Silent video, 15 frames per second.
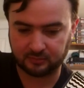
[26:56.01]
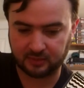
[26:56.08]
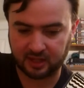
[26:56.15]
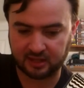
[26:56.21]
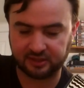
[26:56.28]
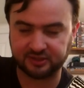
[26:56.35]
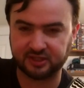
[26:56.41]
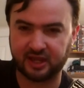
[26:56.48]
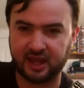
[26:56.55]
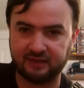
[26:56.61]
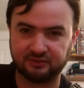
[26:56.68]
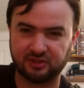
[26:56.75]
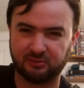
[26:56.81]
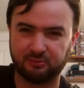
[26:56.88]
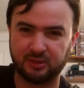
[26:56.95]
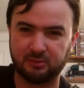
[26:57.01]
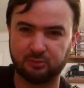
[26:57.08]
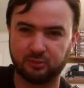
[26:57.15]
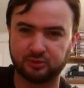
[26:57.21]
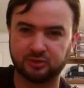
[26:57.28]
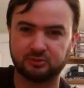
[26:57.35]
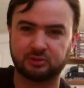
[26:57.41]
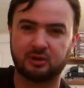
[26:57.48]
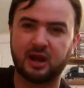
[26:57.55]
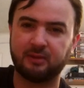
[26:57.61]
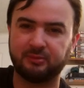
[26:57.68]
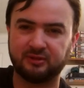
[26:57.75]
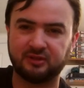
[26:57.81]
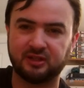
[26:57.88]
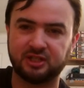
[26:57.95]
At least I have some people
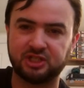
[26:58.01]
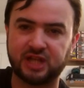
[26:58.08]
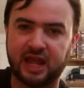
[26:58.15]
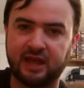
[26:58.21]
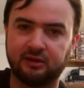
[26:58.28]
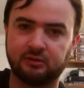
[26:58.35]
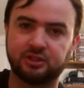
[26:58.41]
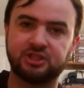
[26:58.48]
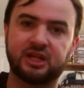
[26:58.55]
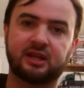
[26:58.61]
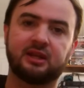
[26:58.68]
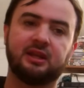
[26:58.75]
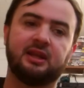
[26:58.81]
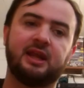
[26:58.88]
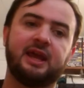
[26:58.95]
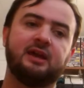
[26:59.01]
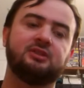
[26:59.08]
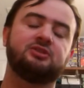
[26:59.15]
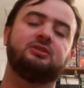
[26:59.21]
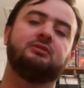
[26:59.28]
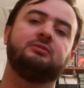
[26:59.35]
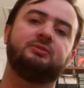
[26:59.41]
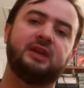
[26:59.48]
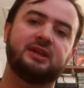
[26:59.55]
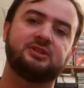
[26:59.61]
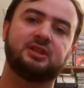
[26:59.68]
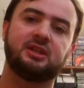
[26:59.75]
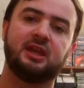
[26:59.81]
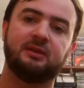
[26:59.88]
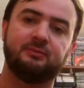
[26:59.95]
subscribing to the channel and checking it out. So thanks
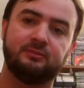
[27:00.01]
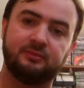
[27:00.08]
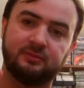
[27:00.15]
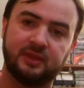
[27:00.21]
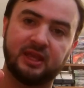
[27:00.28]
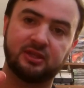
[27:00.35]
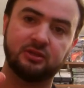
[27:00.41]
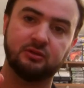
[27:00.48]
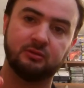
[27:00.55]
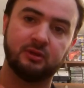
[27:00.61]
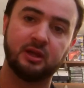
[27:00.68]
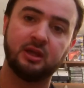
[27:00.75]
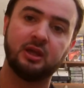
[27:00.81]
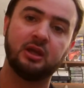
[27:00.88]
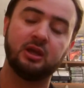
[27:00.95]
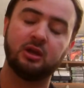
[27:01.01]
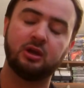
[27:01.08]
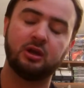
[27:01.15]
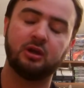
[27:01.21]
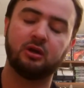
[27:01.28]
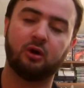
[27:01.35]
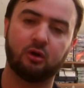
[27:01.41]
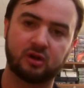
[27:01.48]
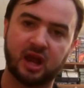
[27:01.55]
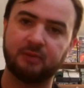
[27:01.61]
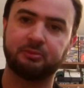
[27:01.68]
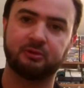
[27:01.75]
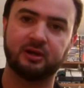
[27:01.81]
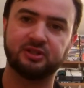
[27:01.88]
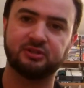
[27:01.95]
again. Thank you. All
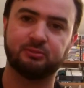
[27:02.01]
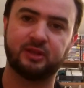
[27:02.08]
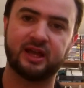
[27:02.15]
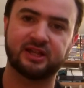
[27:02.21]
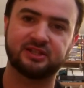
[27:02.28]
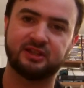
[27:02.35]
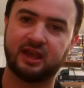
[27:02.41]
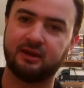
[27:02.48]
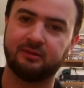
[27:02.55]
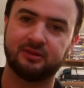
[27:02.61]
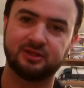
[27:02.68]
copyrights of Black Sabbath.